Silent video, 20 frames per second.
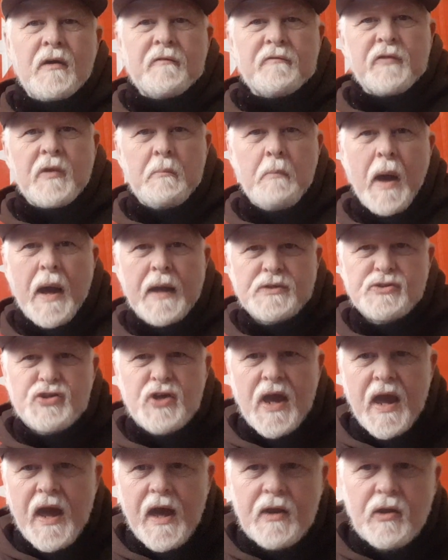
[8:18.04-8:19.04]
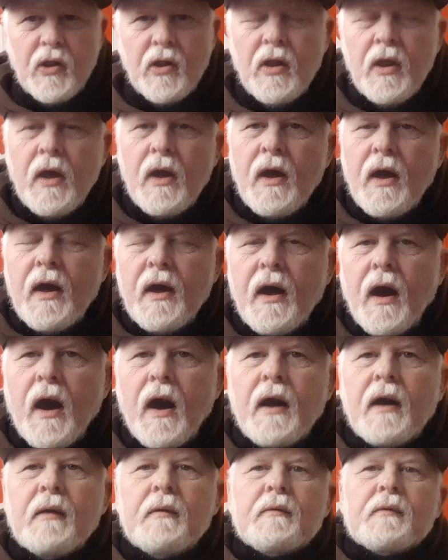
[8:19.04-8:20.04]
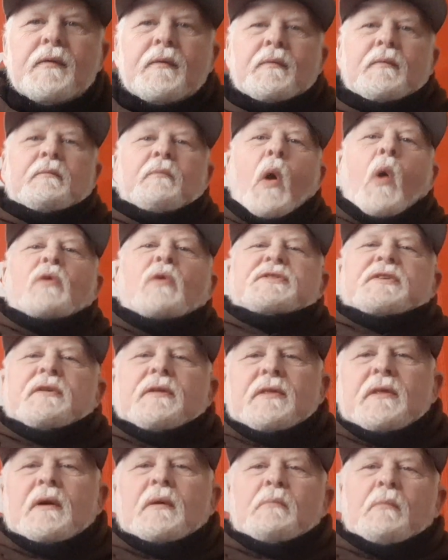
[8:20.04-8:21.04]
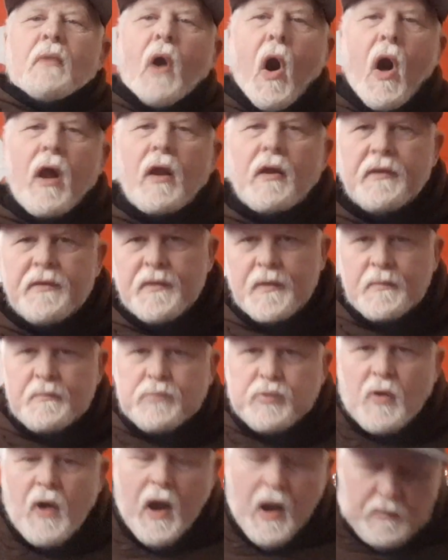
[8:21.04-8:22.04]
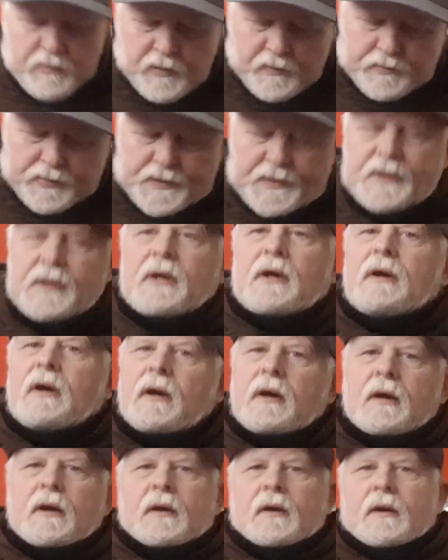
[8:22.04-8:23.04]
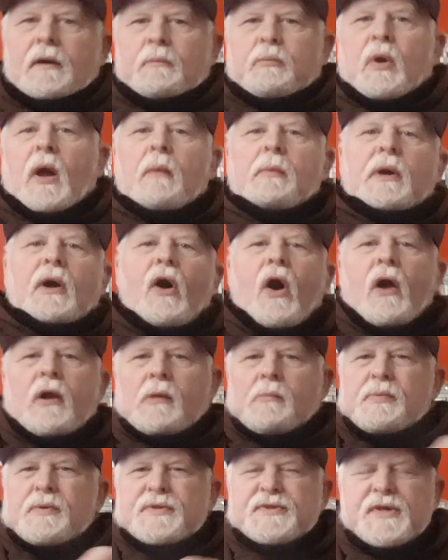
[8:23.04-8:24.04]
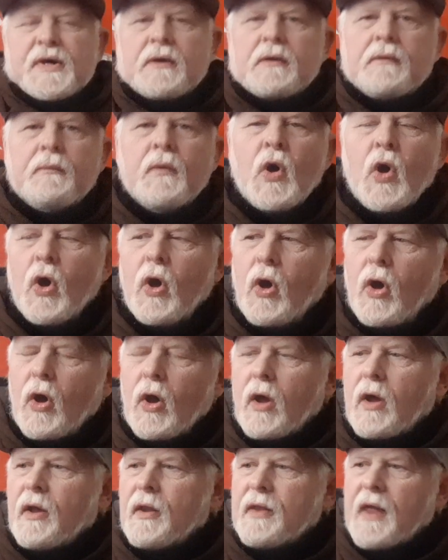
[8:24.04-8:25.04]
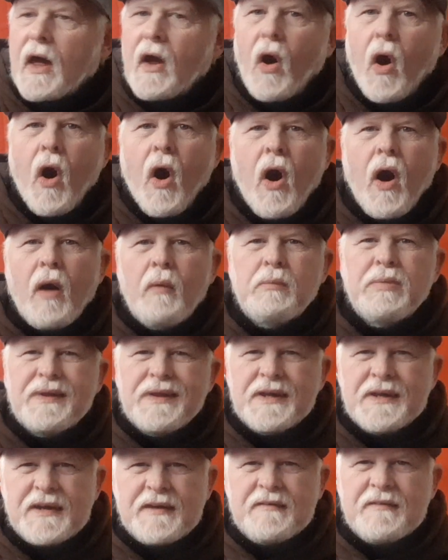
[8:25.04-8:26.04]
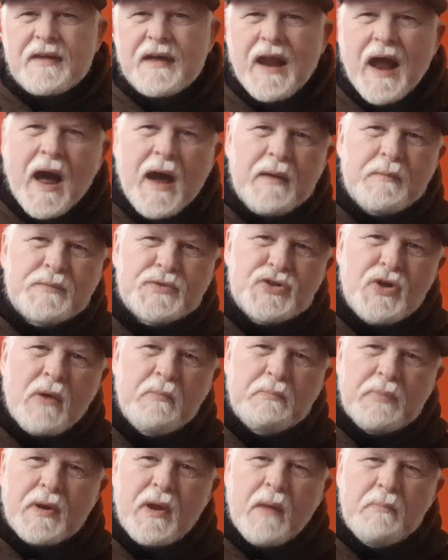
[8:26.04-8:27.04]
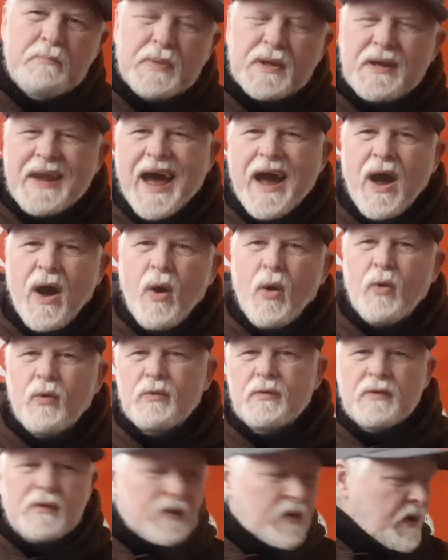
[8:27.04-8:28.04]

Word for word: from my channel, uh, most of them, all of them probably, uh, probably 100%, they all believe that I'm jumping up and down